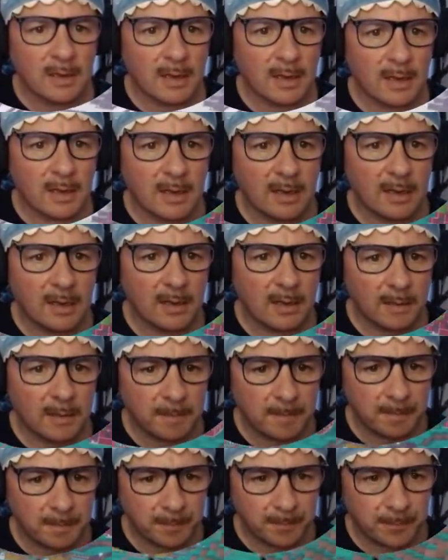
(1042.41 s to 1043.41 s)

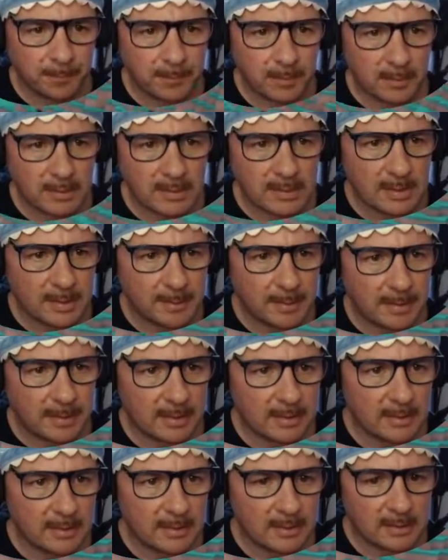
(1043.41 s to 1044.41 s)
Let's see about
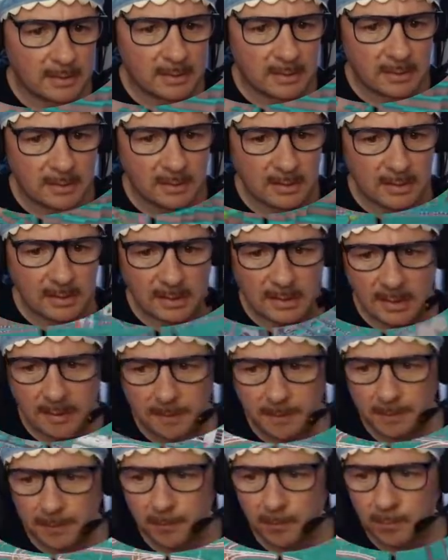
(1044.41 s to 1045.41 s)
this. Yep,
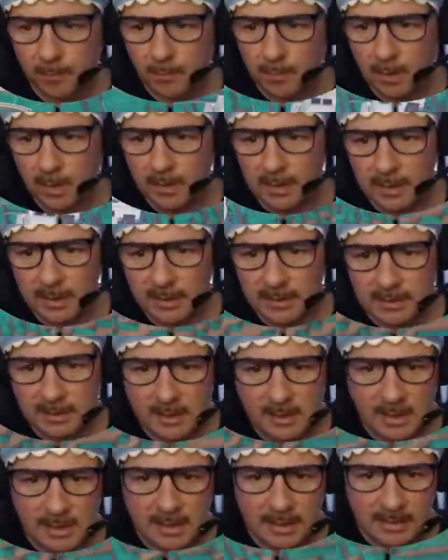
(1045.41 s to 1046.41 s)
I think it's
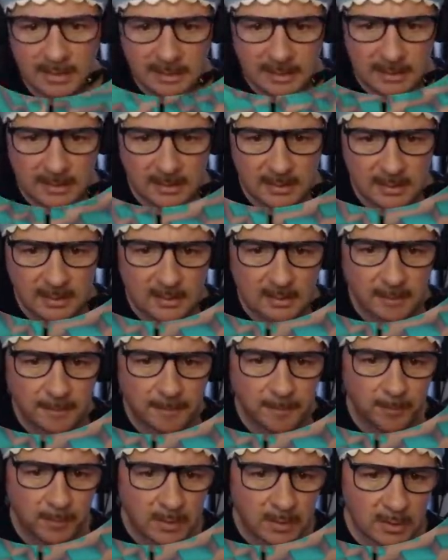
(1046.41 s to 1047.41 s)
this.
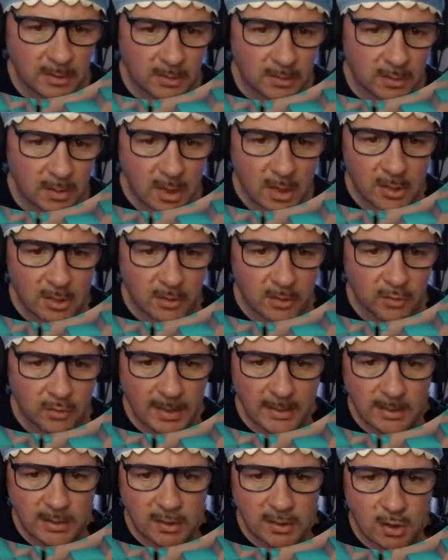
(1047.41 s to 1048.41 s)
So
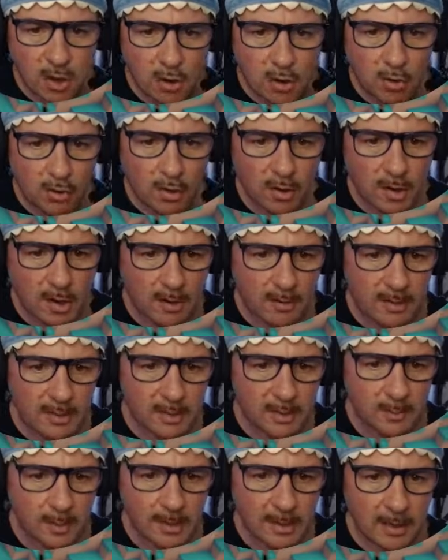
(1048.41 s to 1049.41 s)
trains no longer going
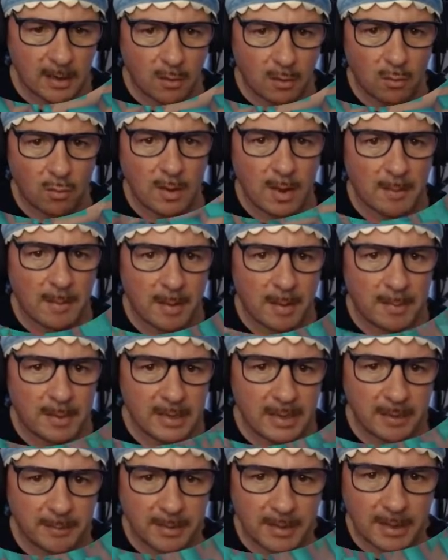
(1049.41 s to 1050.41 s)
this way. They all come up
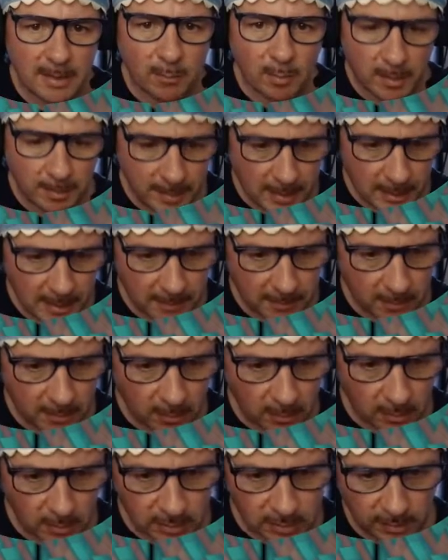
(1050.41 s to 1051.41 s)
here, but they want to be able to
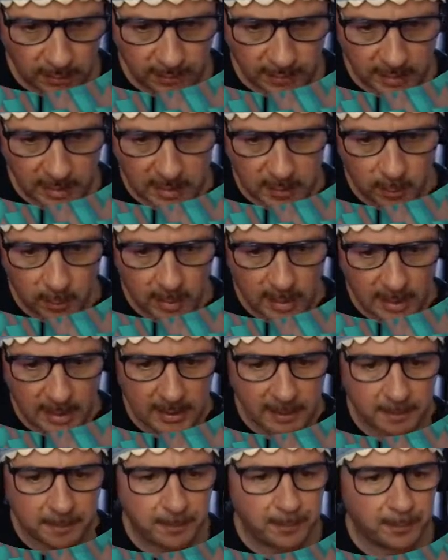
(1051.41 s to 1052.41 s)
cross over this
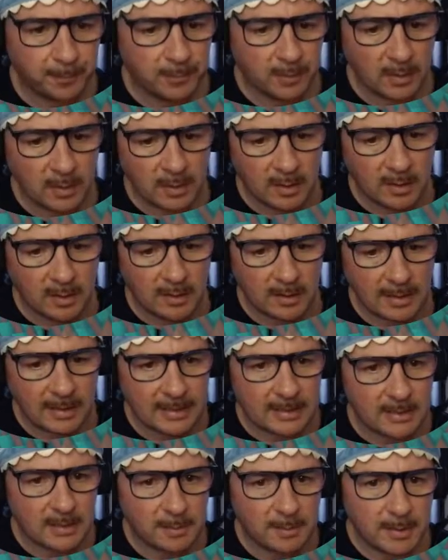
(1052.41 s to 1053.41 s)
way.
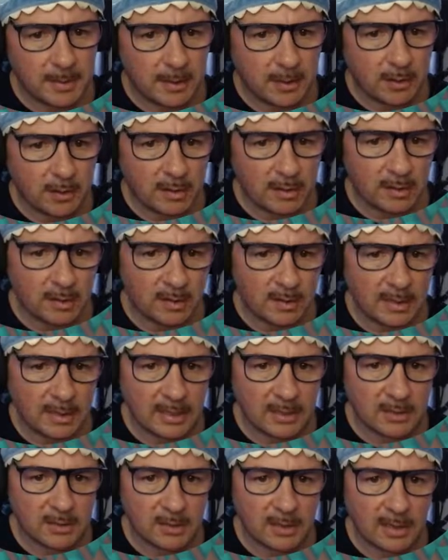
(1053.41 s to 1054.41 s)
That's going to be the only
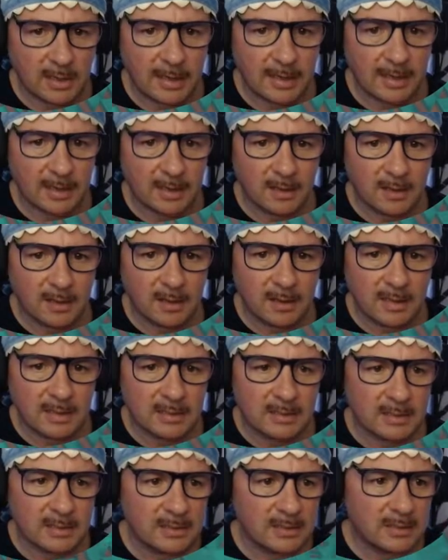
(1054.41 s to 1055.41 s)
thing. So like
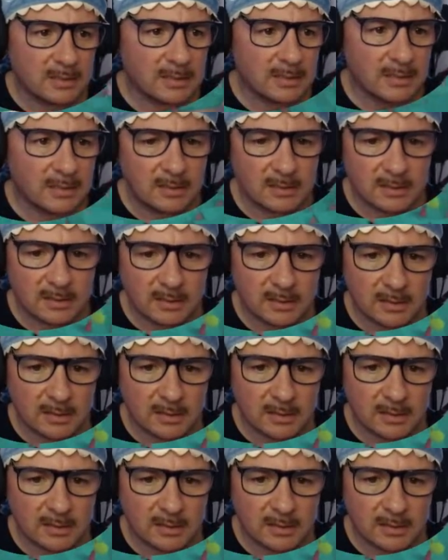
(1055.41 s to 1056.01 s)
this.